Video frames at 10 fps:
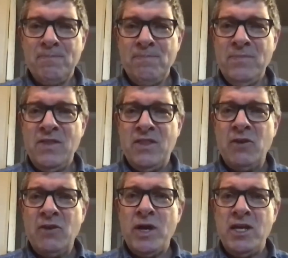
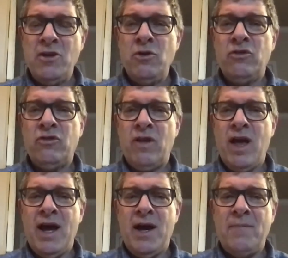Then we use
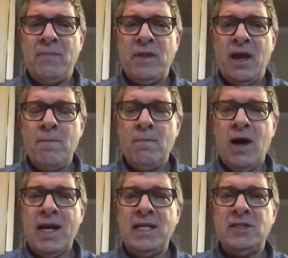
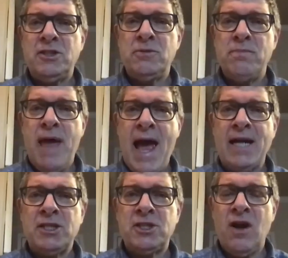money to
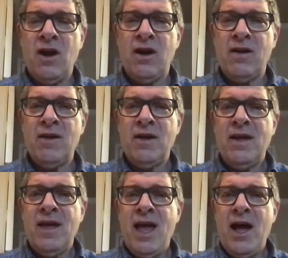match our
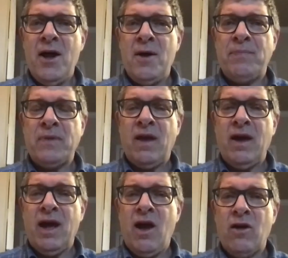
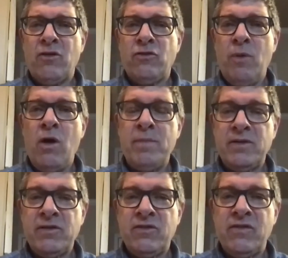Small
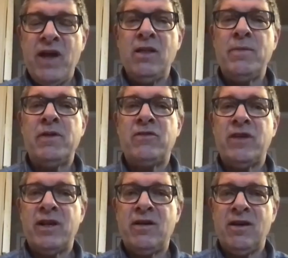Business Development
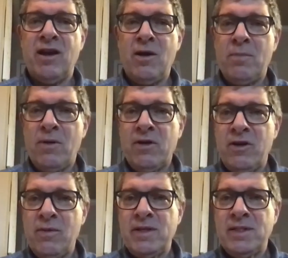Center and our
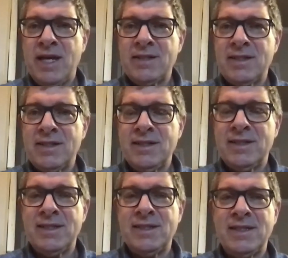Procurement Technical
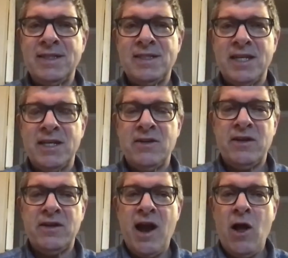Assistance Center
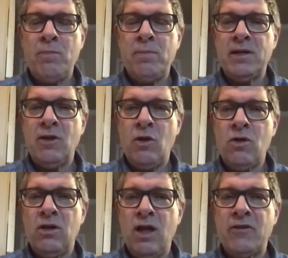that are helping
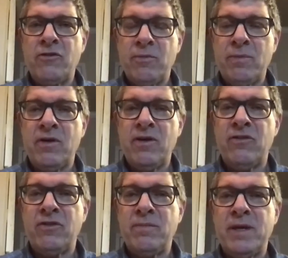local entrepreneurs
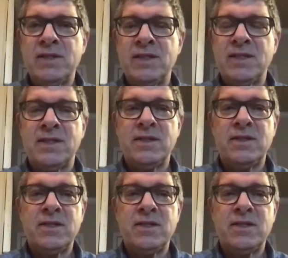and businesses.